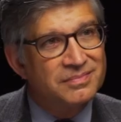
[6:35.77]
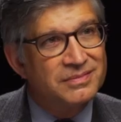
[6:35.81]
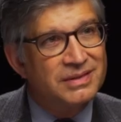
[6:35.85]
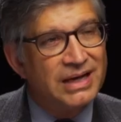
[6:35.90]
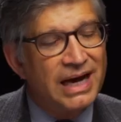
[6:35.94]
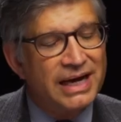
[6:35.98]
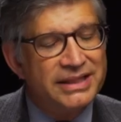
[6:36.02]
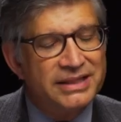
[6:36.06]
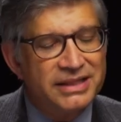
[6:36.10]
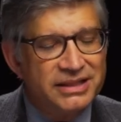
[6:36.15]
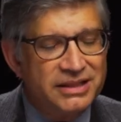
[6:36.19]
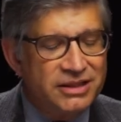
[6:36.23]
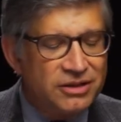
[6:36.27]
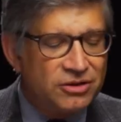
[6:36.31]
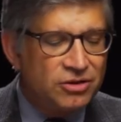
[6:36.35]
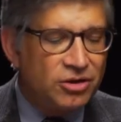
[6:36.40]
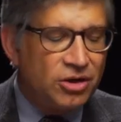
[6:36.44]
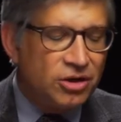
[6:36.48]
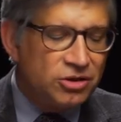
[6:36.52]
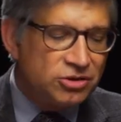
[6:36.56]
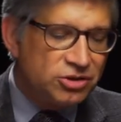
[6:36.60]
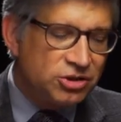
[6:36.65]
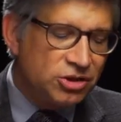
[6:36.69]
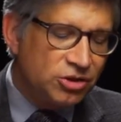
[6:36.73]
I think there are
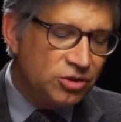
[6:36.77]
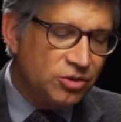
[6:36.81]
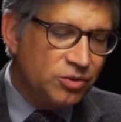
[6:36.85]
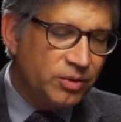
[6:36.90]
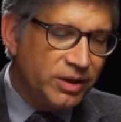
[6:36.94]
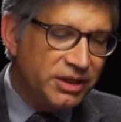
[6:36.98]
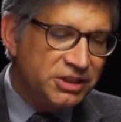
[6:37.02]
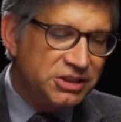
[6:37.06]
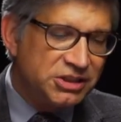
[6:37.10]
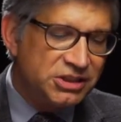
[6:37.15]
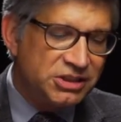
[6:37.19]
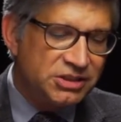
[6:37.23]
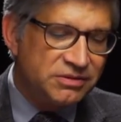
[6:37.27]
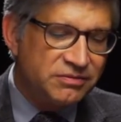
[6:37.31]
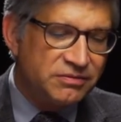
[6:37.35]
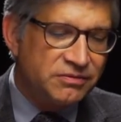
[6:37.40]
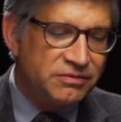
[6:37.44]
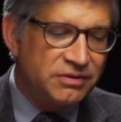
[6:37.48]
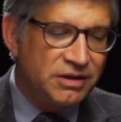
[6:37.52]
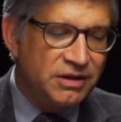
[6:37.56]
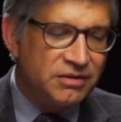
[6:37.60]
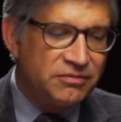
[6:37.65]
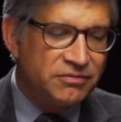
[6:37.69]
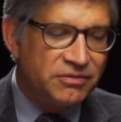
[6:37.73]
also questions of,
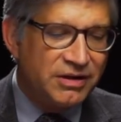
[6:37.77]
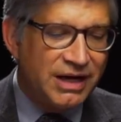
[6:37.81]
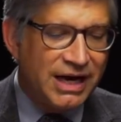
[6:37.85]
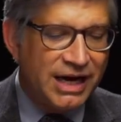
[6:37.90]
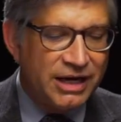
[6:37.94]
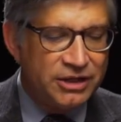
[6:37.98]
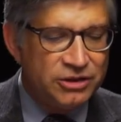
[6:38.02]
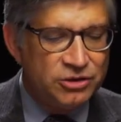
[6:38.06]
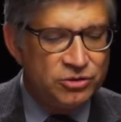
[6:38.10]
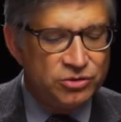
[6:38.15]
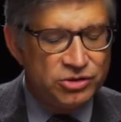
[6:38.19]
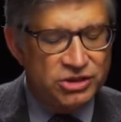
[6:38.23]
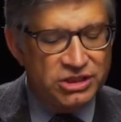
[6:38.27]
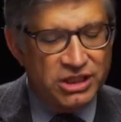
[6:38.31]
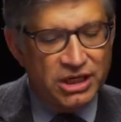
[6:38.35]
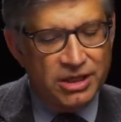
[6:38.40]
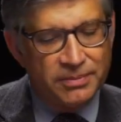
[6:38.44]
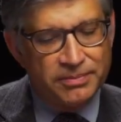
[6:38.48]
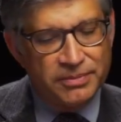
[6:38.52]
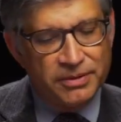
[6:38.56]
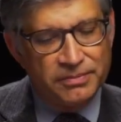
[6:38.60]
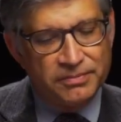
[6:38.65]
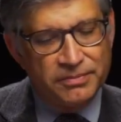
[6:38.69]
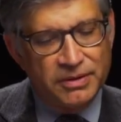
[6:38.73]
of how do you set
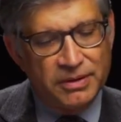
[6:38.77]
up a,